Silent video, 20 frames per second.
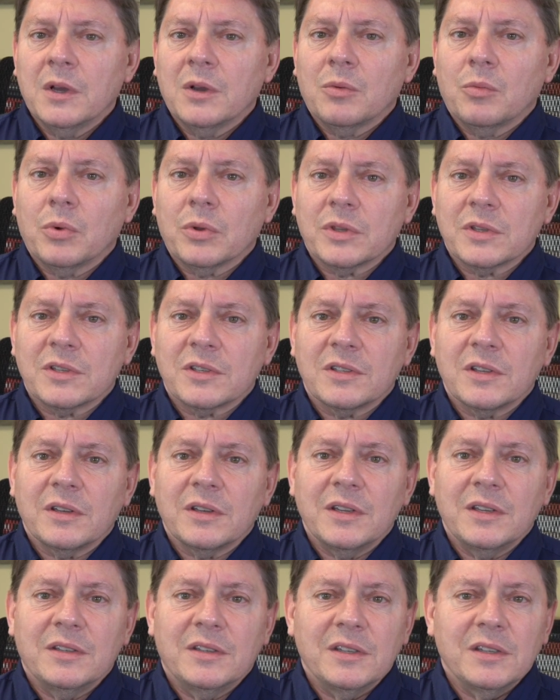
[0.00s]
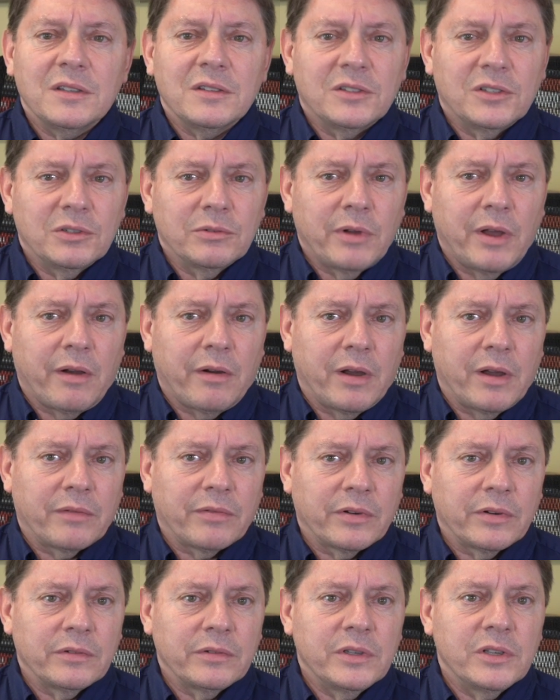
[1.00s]
What the study didn't do,
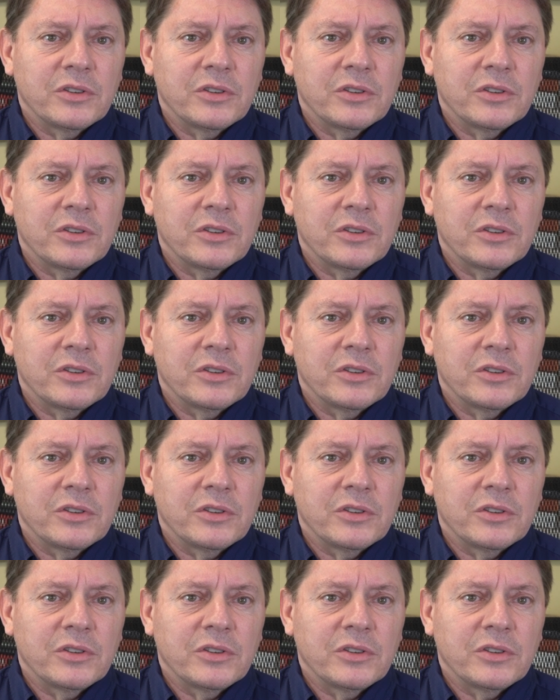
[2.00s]
however,